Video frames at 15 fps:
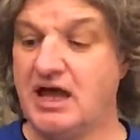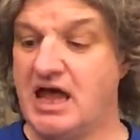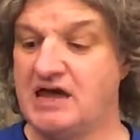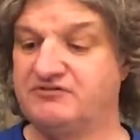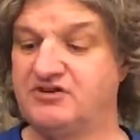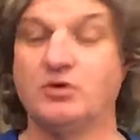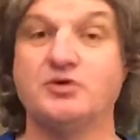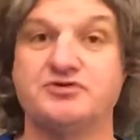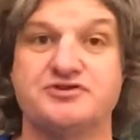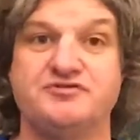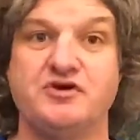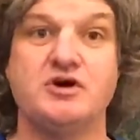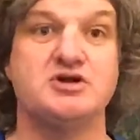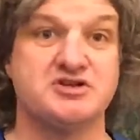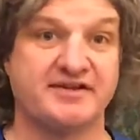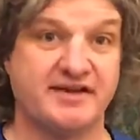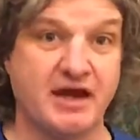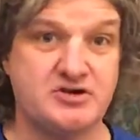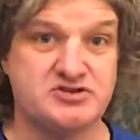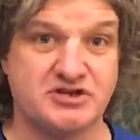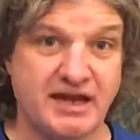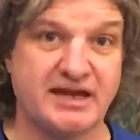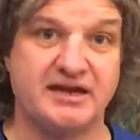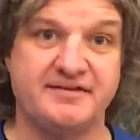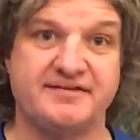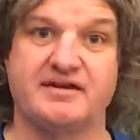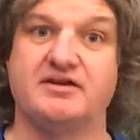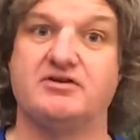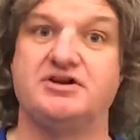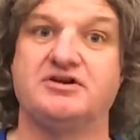If you want to view it, just go to
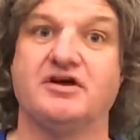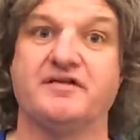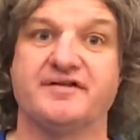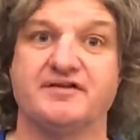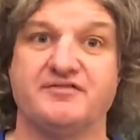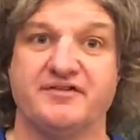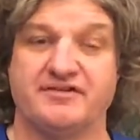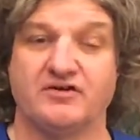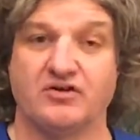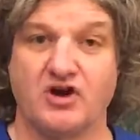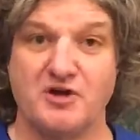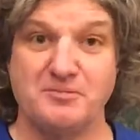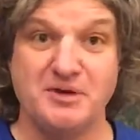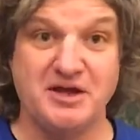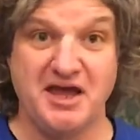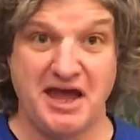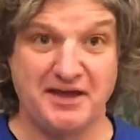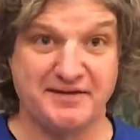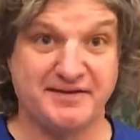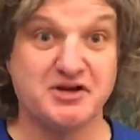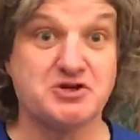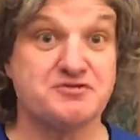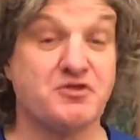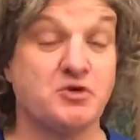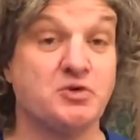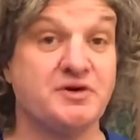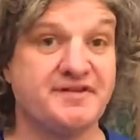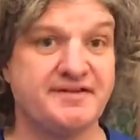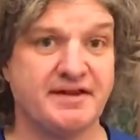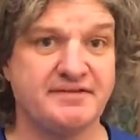nakedsecurity.sophos.com and search for the
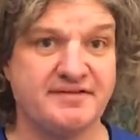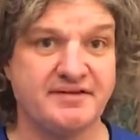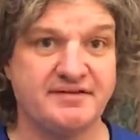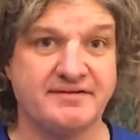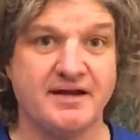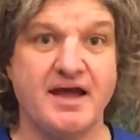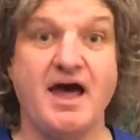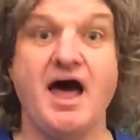word census.